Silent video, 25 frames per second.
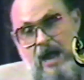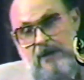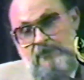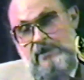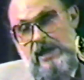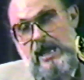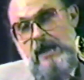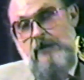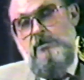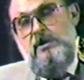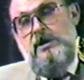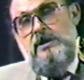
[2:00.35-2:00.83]

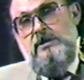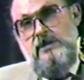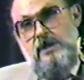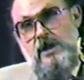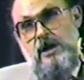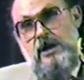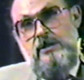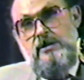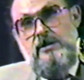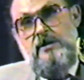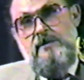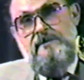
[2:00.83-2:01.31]
me with
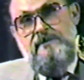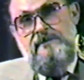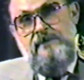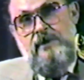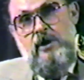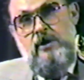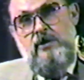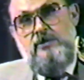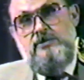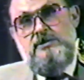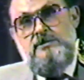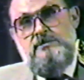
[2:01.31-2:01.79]
other
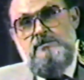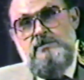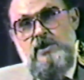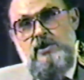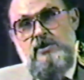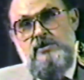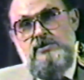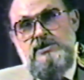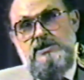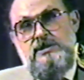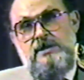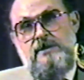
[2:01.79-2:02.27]
false
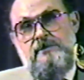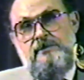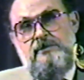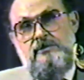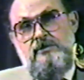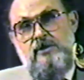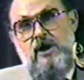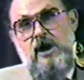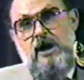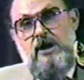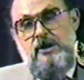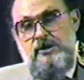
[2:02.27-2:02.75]
modes of
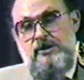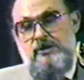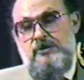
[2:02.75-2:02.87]
thought.